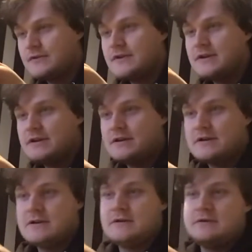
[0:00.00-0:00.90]
the
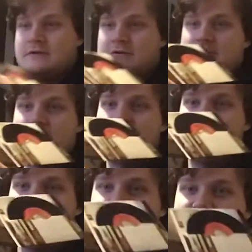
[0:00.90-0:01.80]

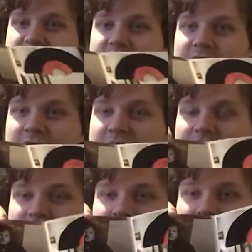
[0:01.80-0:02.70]
CD,
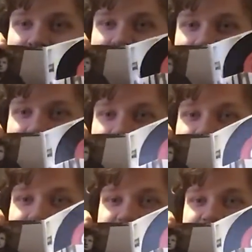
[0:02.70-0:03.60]
DVD
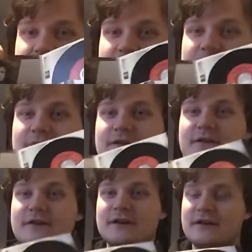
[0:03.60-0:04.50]
and CD
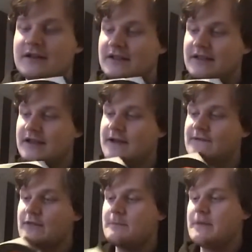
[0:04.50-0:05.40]
for Live
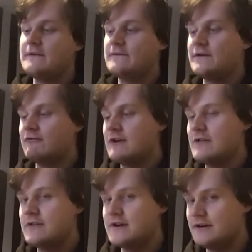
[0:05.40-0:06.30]
at the Bedford
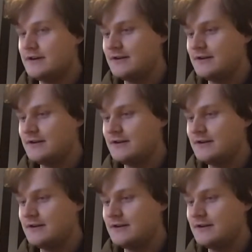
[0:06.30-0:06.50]
right there.